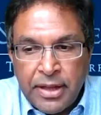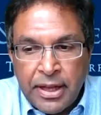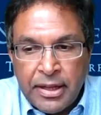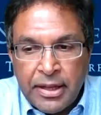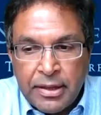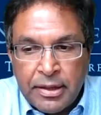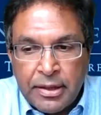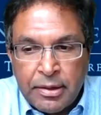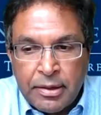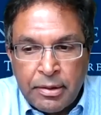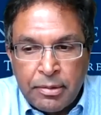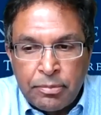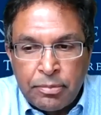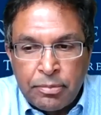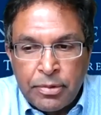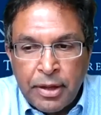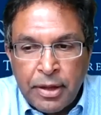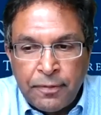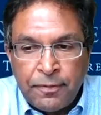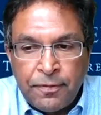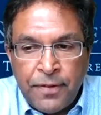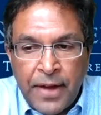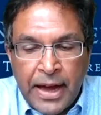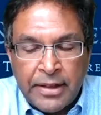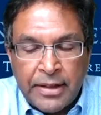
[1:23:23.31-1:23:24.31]
that
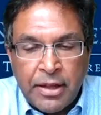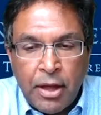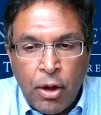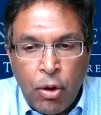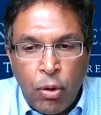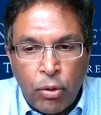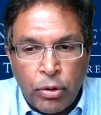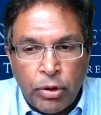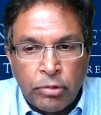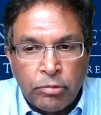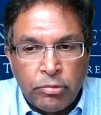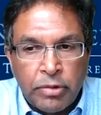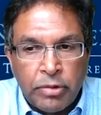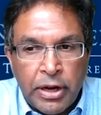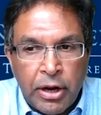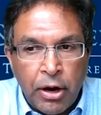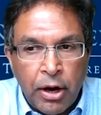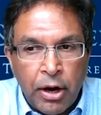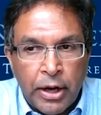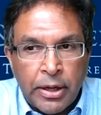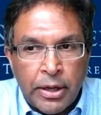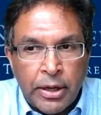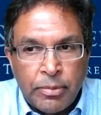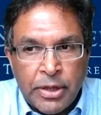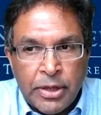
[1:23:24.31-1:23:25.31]
the fact they ordered
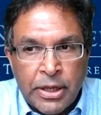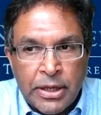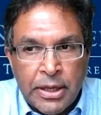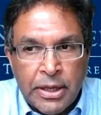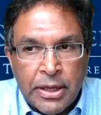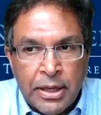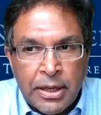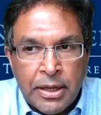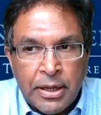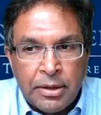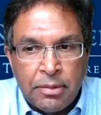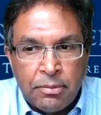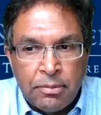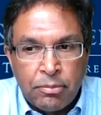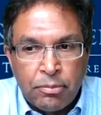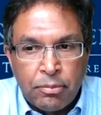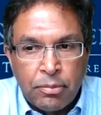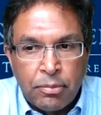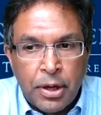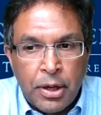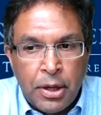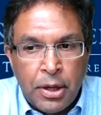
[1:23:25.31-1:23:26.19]
re-argument in